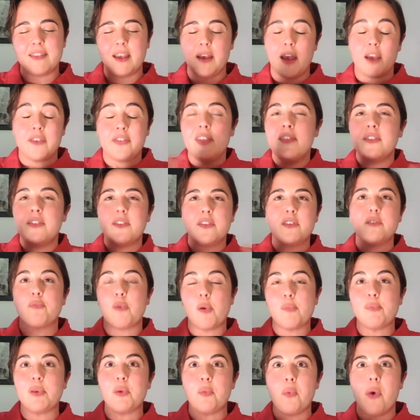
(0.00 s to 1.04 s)
I think this is
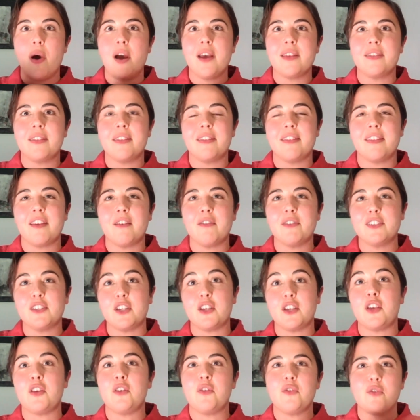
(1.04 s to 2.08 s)
probably why there isn't
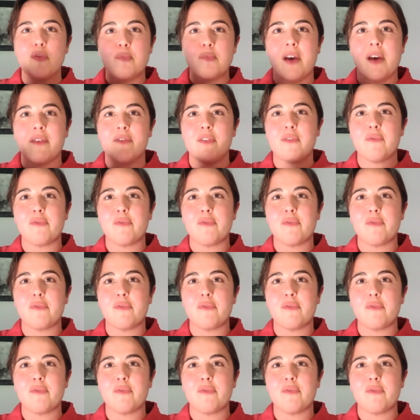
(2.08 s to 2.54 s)
a huge amount of